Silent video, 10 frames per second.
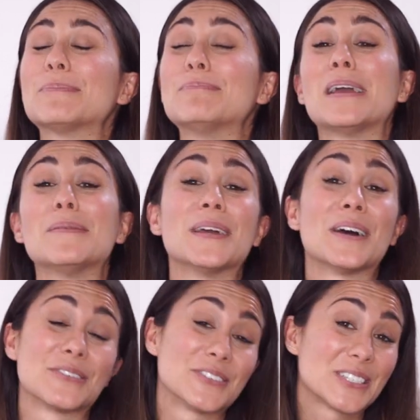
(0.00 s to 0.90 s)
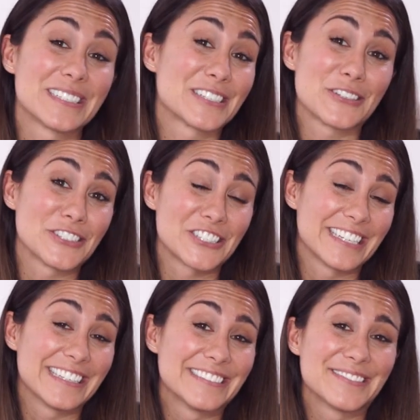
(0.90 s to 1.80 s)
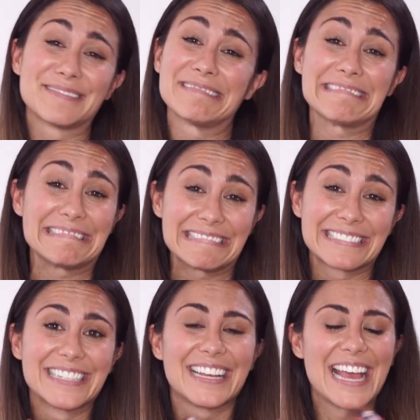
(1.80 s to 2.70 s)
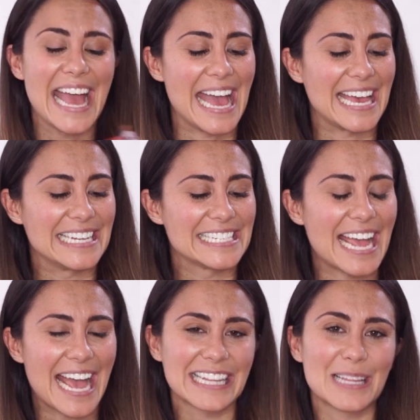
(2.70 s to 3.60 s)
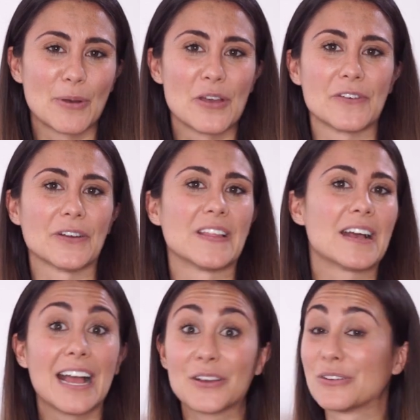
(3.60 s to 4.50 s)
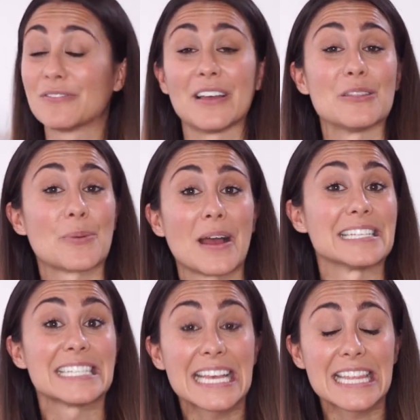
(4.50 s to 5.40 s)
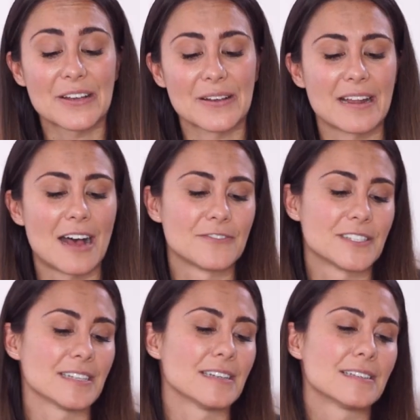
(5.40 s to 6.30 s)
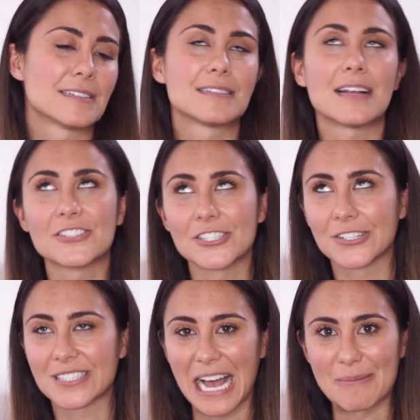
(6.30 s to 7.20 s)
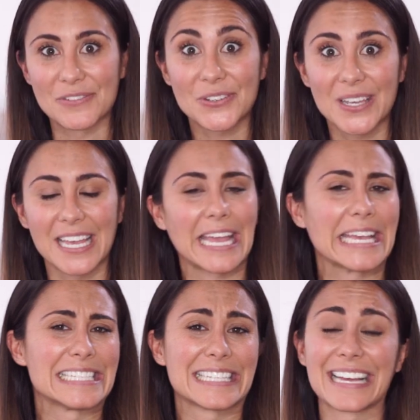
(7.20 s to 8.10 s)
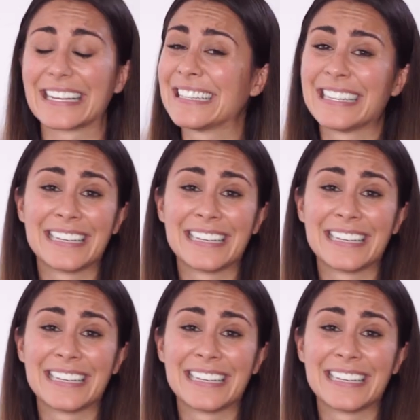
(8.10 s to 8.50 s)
maybe $100 a cushion, and I handed them over and the guy couldn't find the price either, and after such a long time of looking, he said,